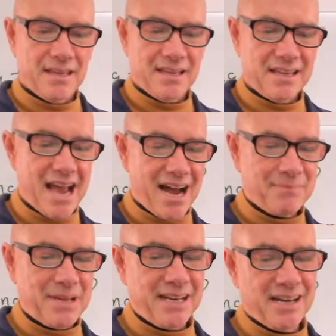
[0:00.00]
Yeah, I'm
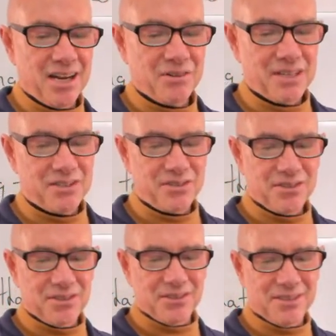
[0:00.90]
getting hungry
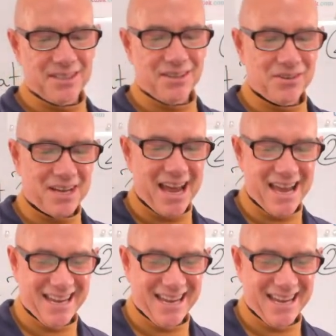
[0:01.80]
too. Okay.